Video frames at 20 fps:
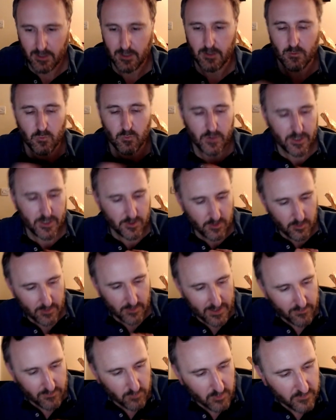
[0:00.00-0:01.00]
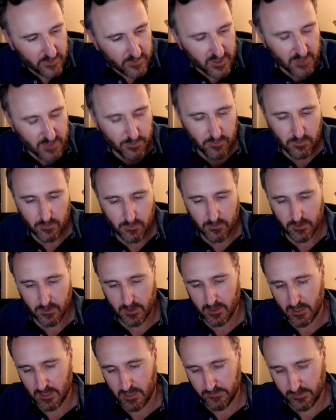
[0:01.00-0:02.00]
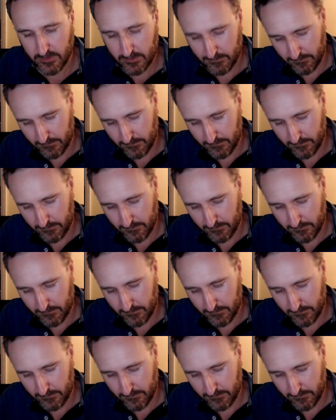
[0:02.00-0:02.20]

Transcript: We do have a reversible cover.